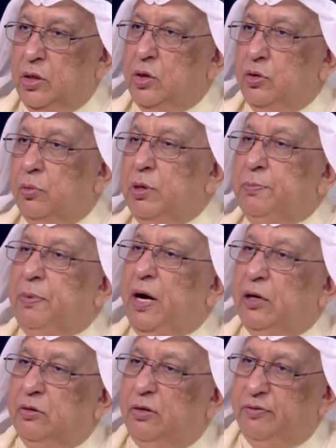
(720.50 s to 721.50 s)
to be
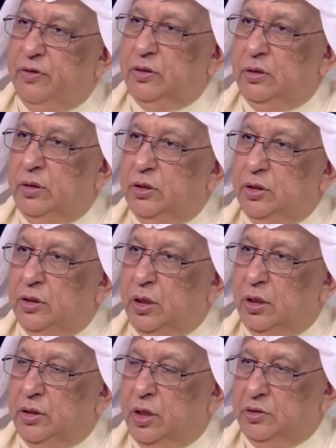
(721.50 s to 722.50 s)
part of this
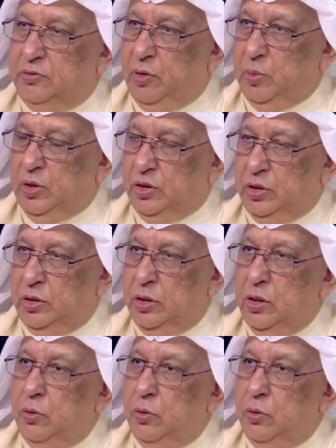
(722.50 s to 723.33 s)
digital transformation.